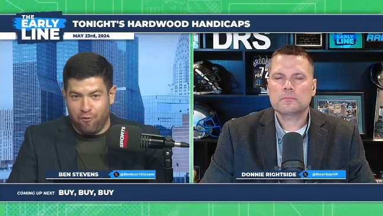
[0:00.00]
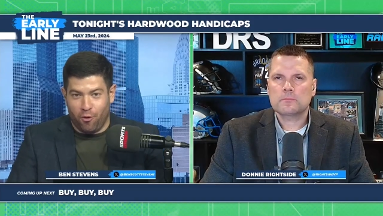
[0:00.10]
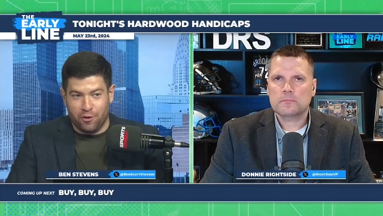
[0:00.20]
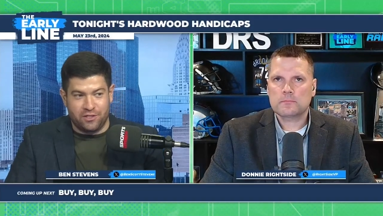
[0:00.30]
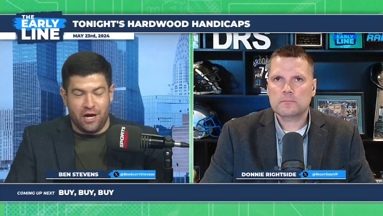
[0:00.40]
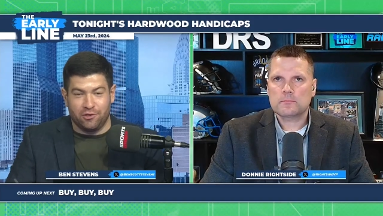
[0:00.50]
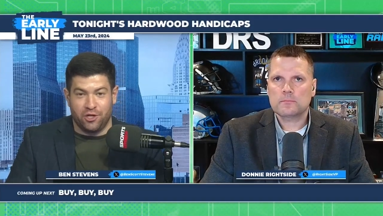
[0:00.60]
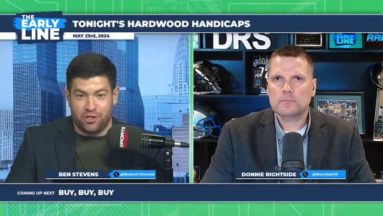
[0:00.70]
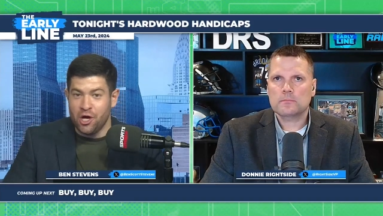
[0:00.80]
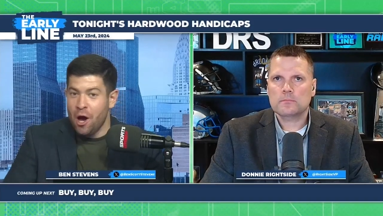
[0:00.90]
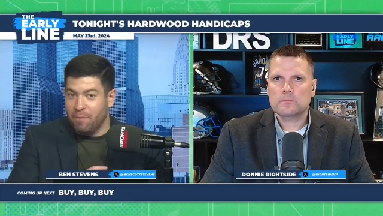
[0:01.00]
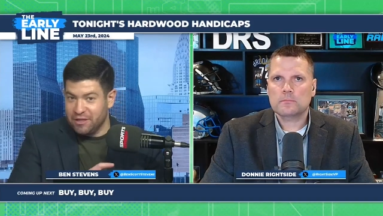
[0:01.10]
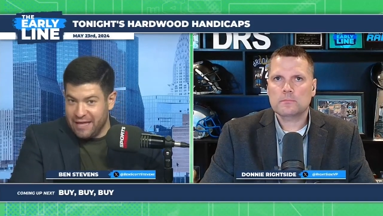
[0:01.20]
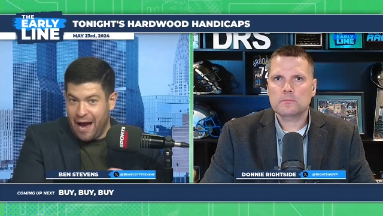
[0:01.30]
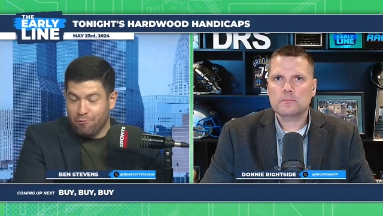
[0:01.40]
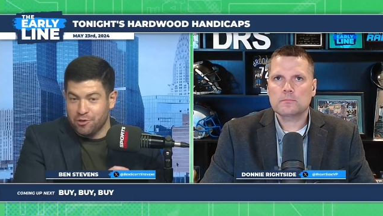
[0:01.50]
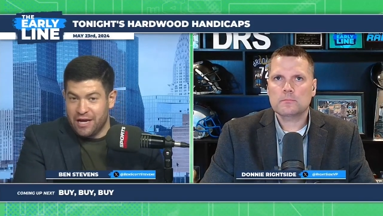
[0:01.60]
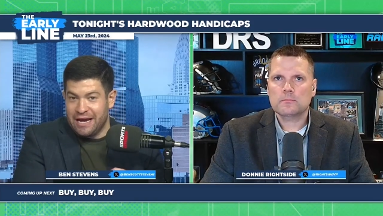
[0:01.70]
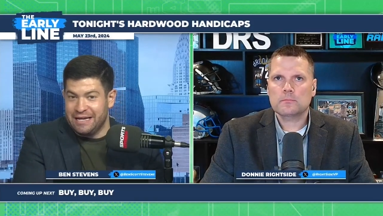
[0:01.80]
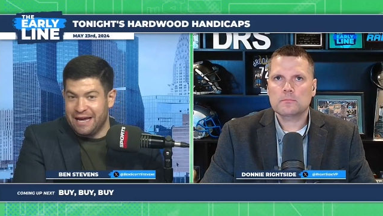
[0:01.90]
Speaker 1: for the Celtics, but that was
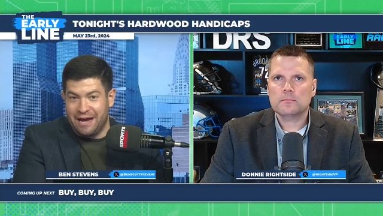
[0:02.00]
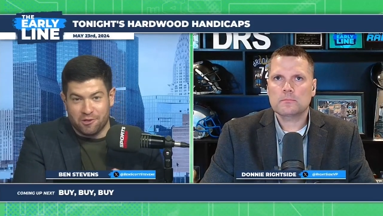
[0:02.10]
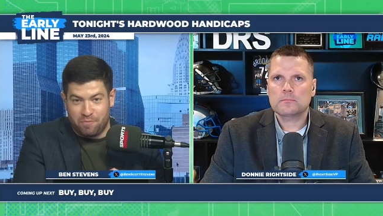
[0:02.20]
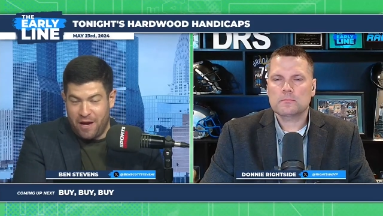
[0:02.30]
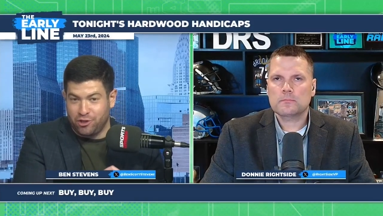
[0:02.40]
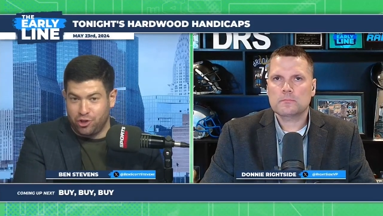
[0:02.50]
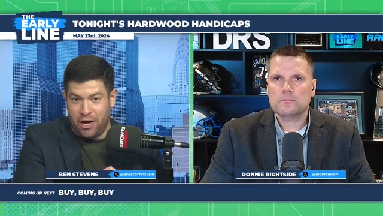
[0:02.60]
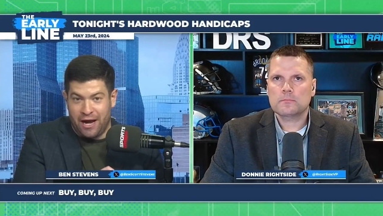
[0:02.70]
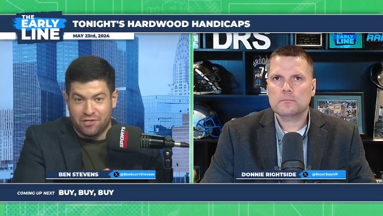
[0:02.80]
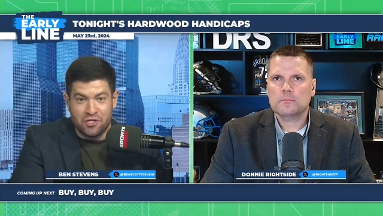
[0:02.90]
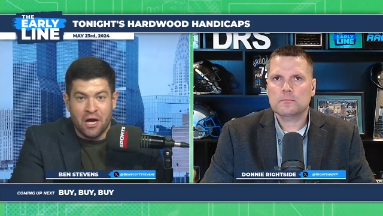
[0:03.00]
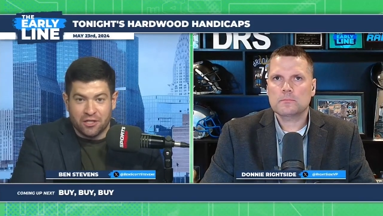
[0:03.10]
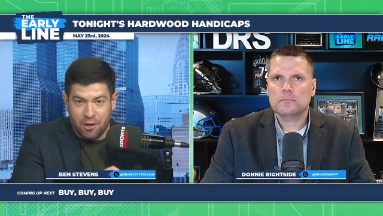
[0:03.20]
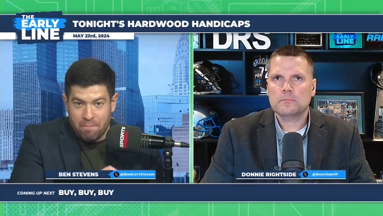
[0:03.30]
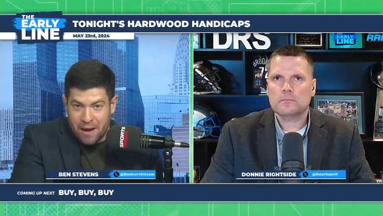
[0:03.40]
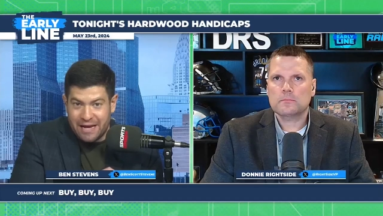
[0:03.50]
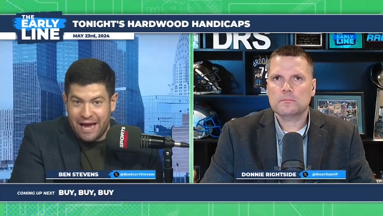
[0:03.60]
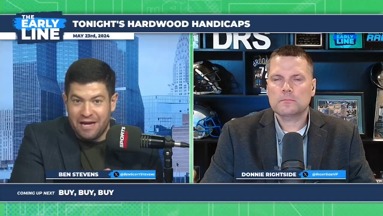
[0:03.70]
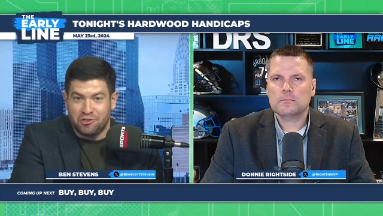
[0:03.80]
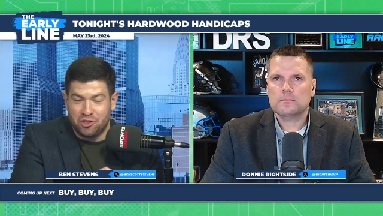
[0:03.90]
Indiana's best chance to
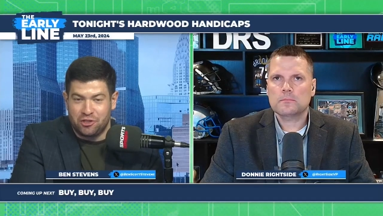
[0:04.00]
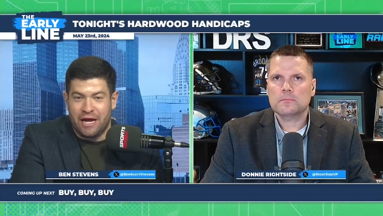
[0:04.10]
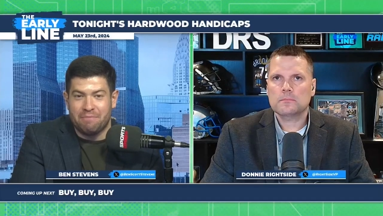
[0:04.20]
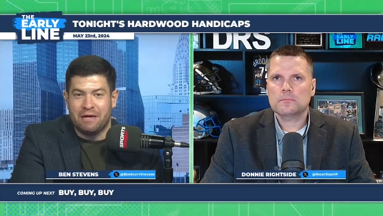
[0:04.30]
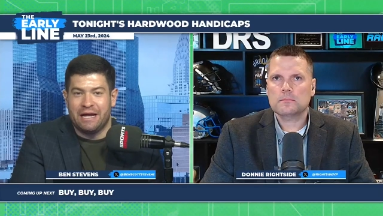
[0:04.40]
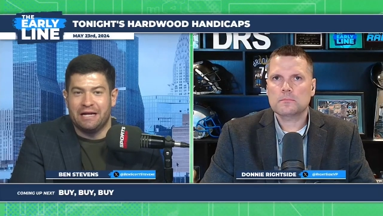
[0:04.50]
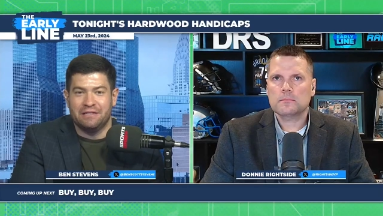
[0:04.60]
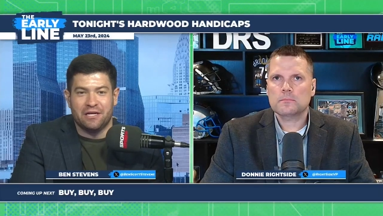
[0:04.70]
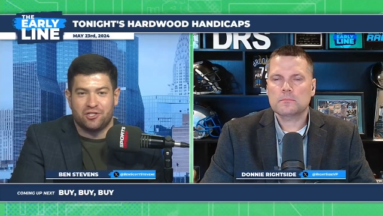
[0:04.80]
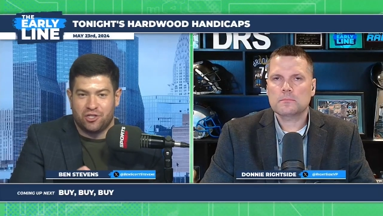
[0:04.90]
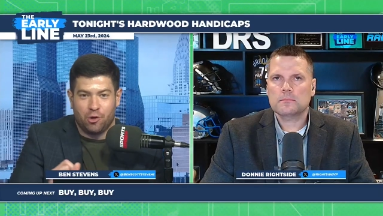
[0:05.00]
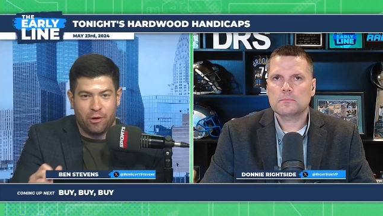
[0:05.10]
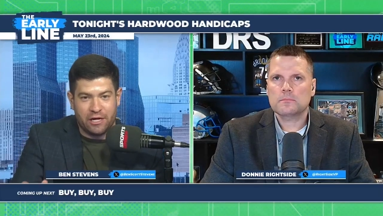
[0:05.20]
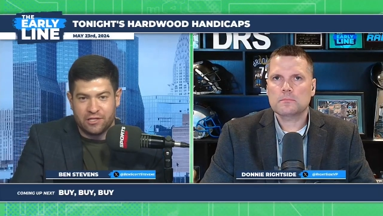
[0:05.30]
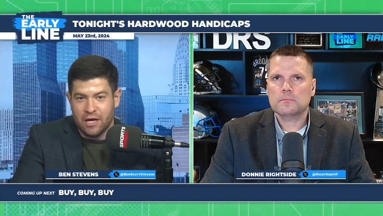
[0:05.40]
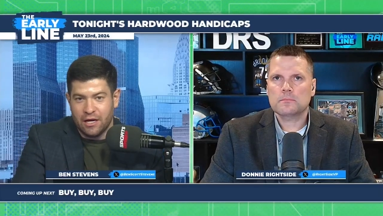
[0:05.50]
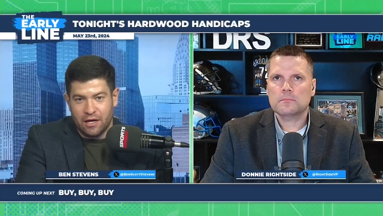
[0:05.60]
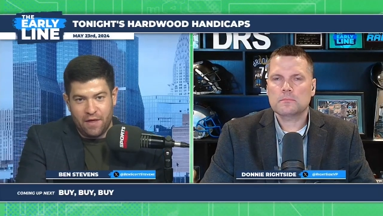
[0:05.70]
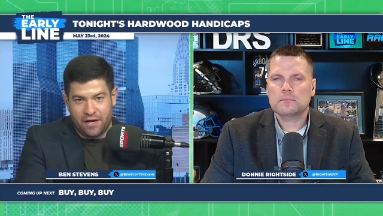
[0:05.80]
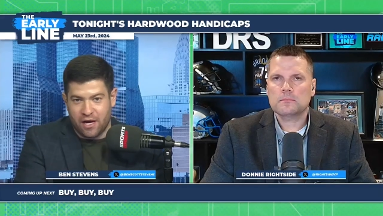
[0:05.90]
make a statement in this series,
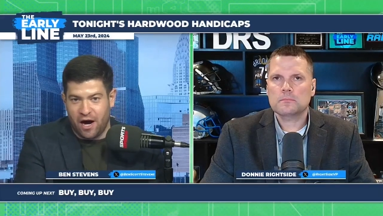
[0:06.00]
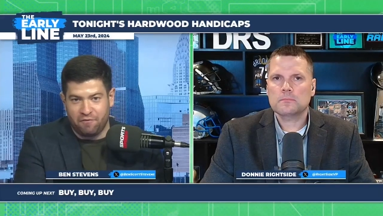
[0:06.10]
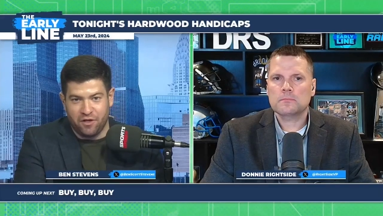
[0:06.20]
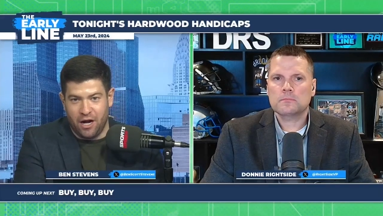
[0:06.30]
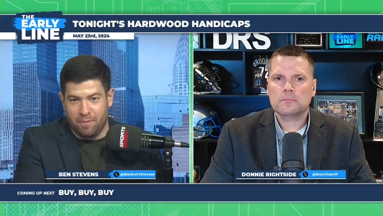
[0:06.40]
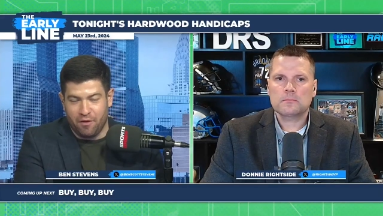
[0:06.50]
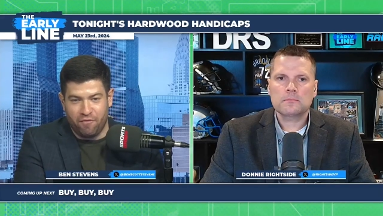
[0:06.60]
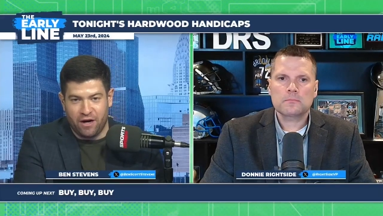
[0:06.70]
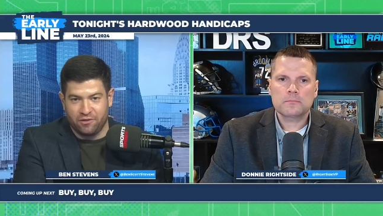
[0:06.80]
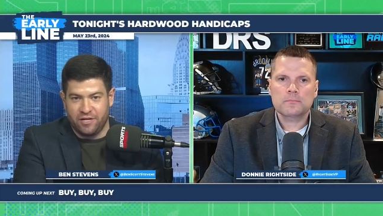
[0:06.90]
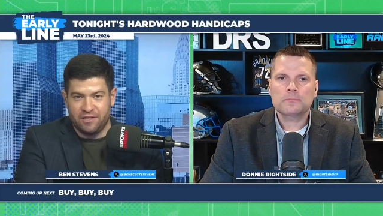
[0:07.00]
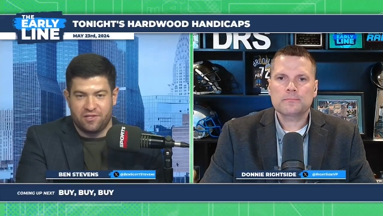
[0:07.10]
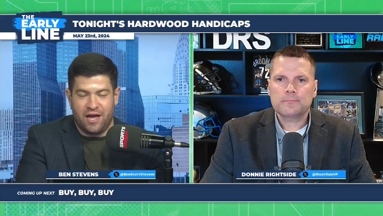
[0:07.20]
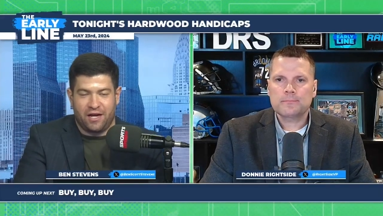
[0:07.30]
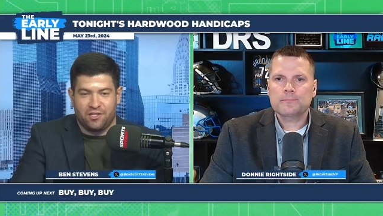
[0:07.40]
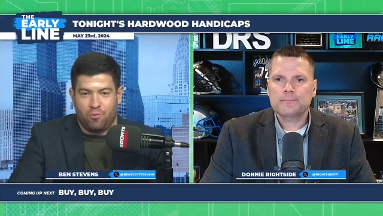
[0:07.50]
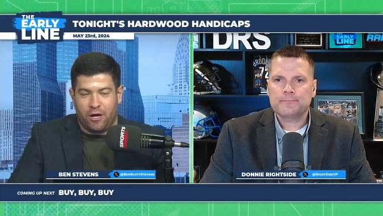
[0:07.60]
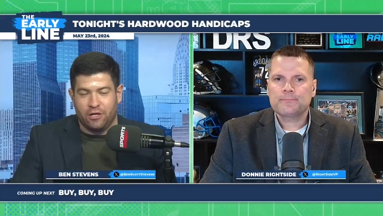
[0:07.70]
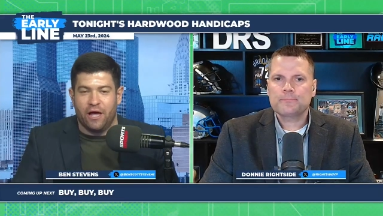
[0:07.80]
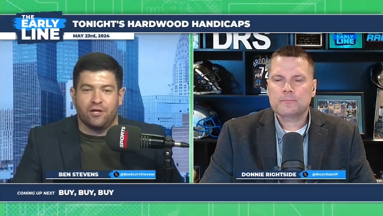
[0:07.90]
and they coughed it up in the final ten seconds of
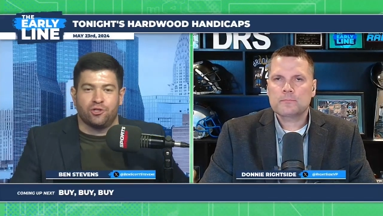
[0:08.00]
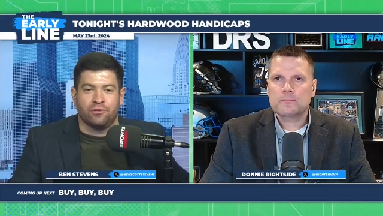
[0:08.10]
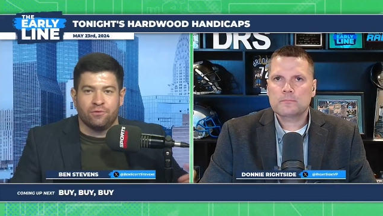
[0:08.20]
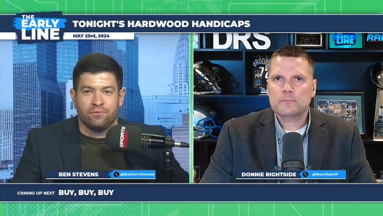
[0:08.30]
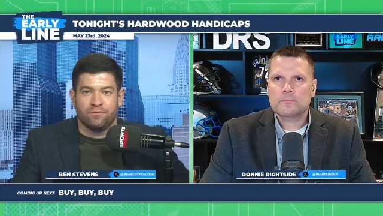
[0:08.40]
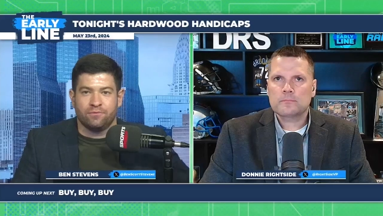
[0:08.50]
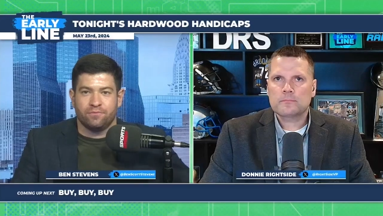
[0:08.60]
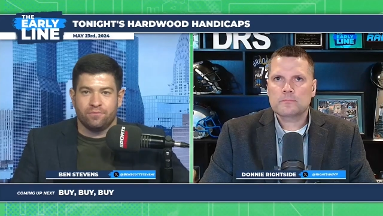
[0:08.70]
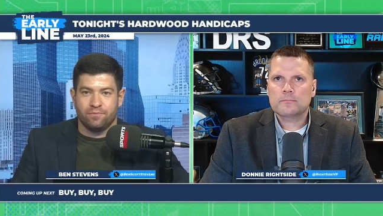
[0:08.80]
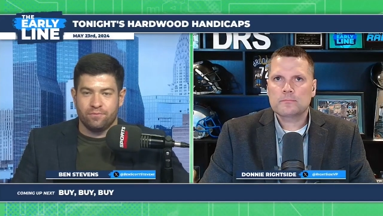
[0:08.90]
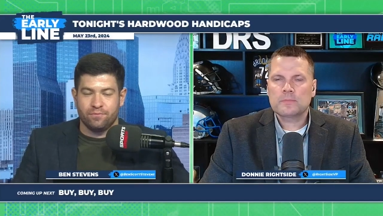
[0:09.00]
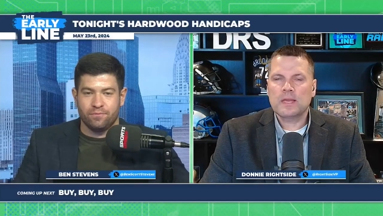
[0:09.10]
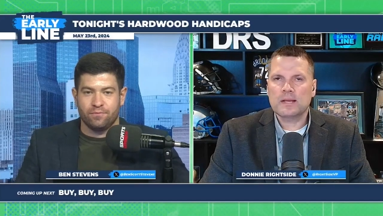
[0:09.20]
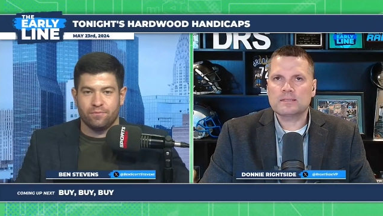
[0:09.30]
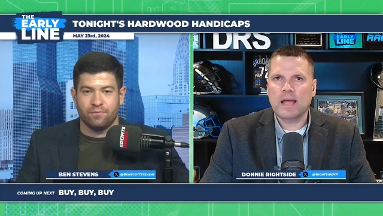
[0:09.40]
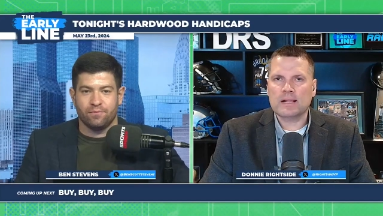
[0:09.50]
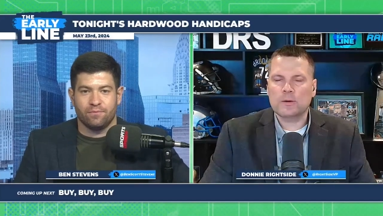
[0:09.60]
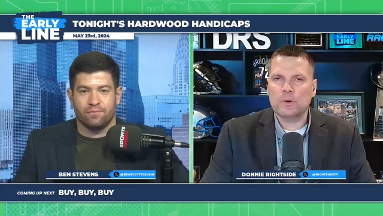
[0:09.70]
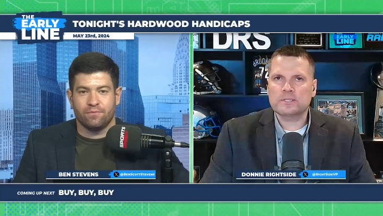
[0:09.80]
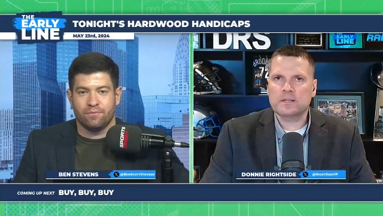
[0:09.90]
regulation.
Speaker 2: Yeah, exactly. It
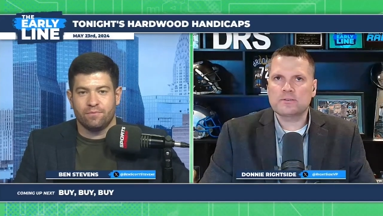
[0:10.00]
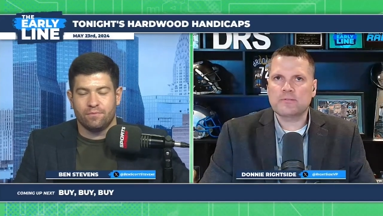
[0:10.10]
wasn't as